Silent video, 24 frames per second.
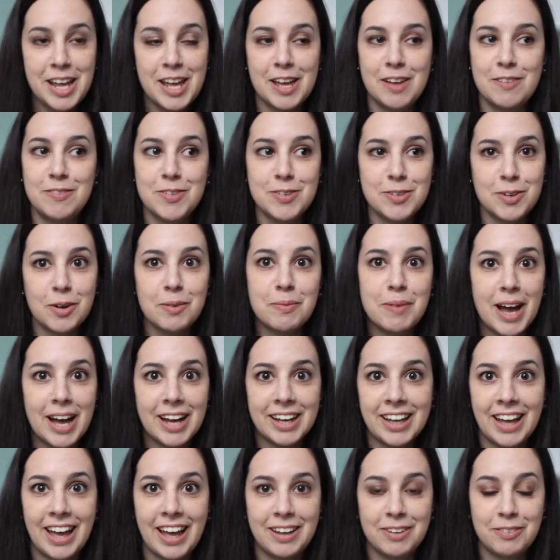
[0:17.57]
If you go
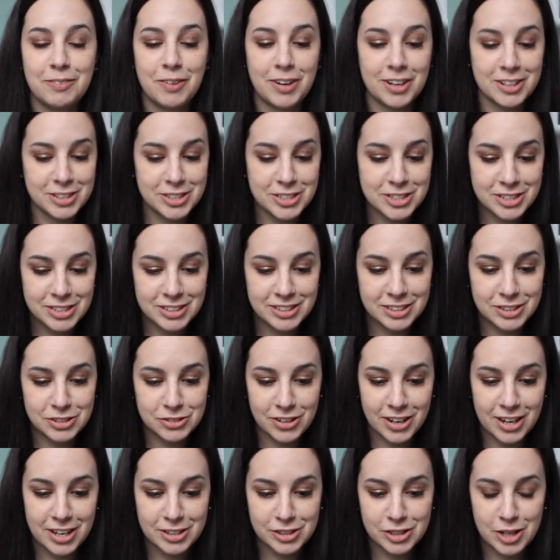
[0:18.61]
back and watch the
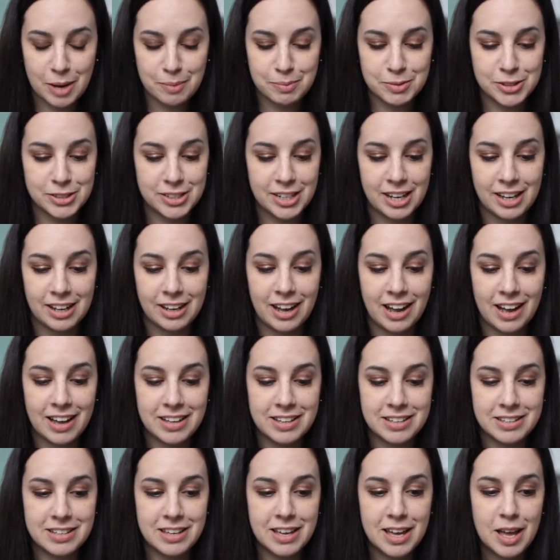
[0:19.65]
Try a Chapter tag,
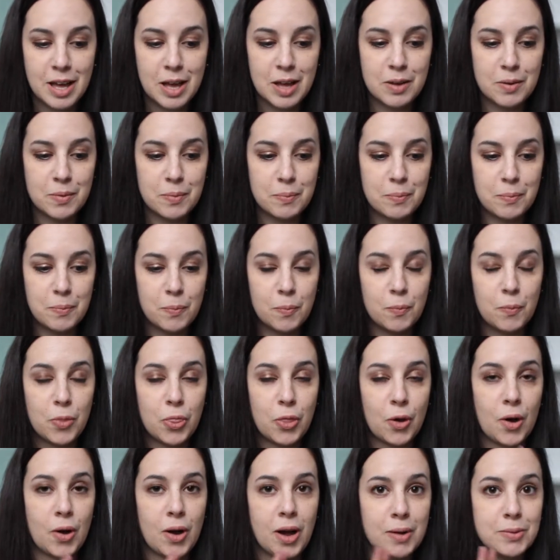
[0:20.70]
I
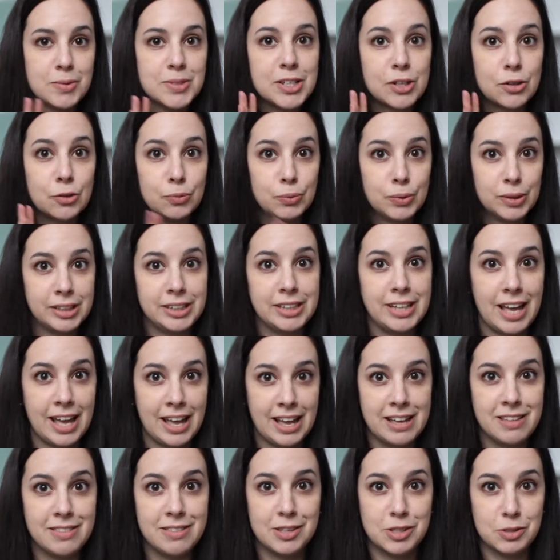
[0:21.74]
thought I was going to really
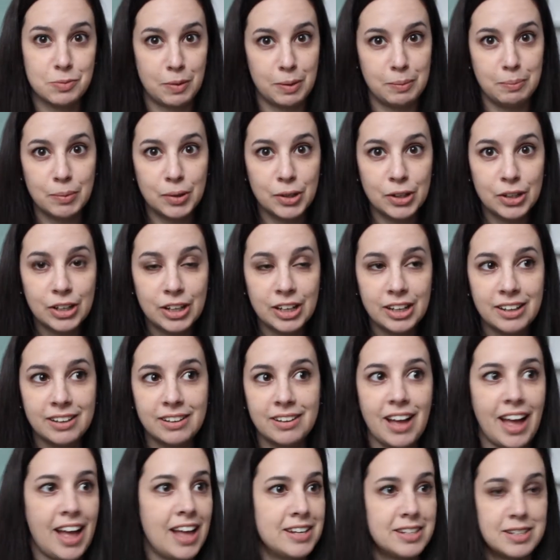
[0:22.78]
hate this one book,
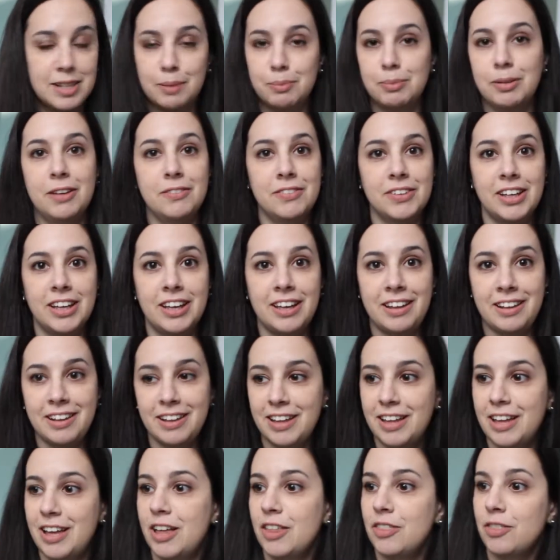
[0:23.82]
ended up loving it.
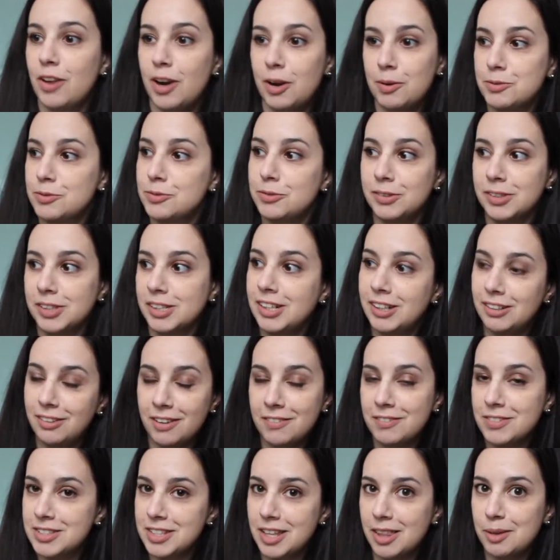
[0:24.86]
Thought I was really going to
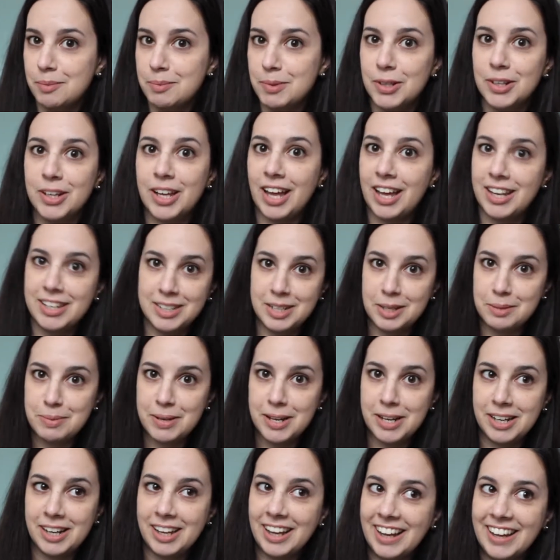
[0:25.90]
love this other book, ended up
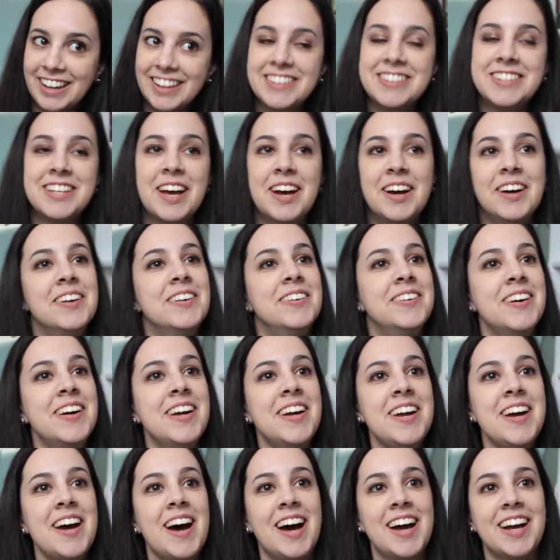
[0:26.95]
hating it. So
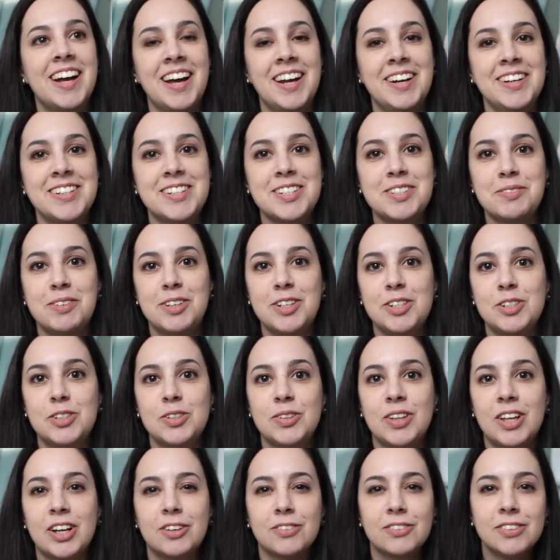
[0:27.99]
I kind of just want to
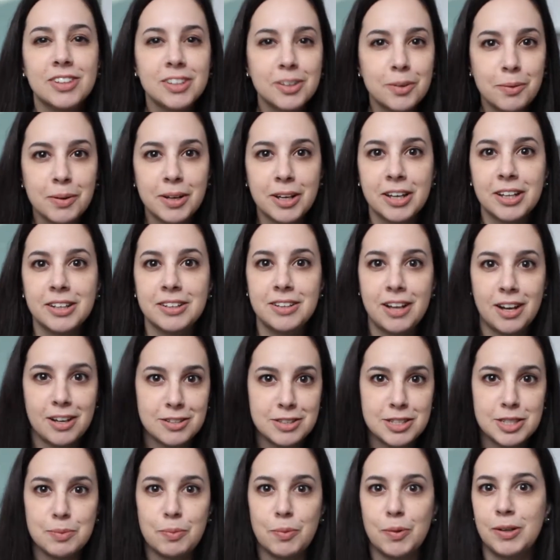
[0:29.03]
do like a really quick
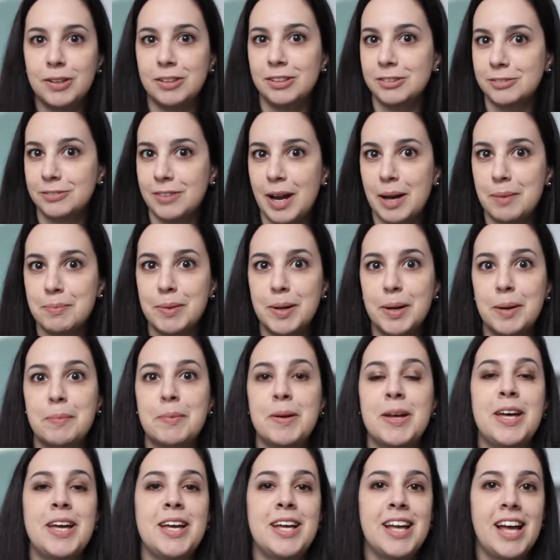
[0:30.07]
non-spoiler wrap up
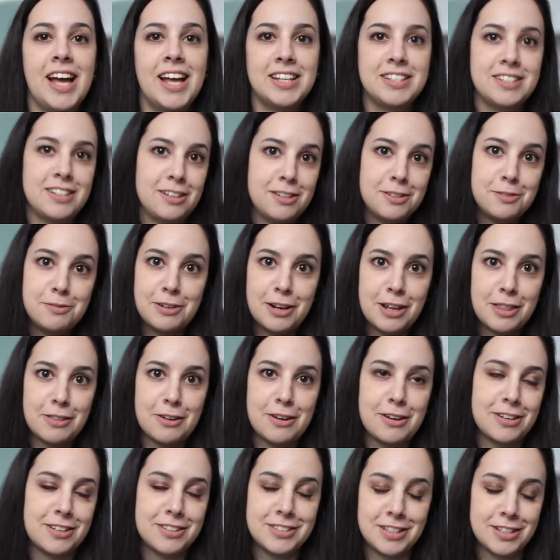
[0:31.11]
and tell you what I
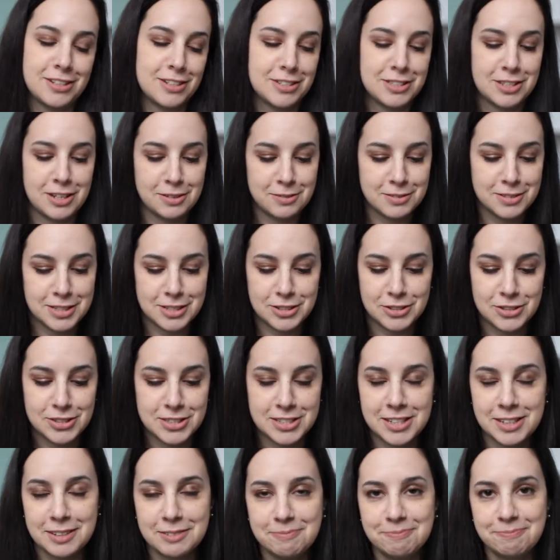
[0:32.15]
thought, because I just thought it was
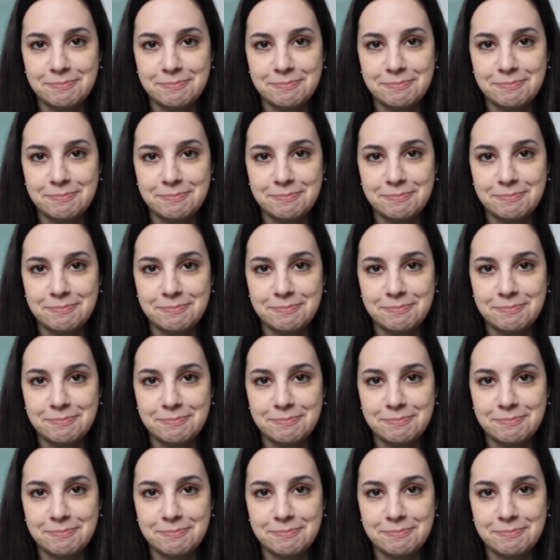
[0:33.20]
interesting.